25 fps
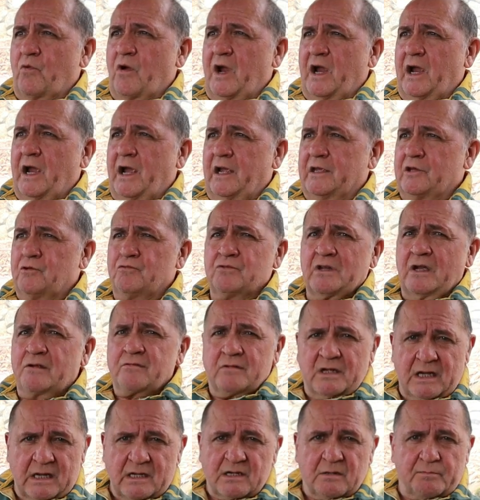where you
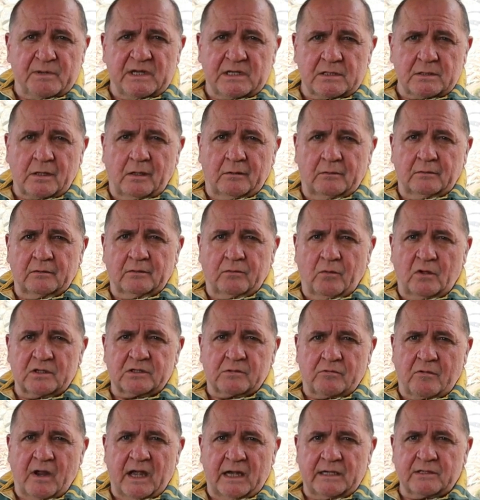don't need to be told
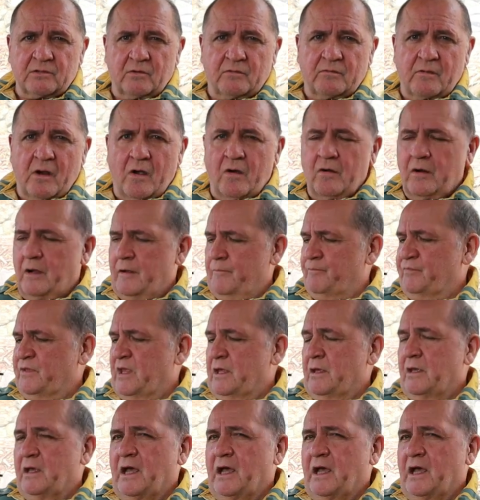what's right or wrong.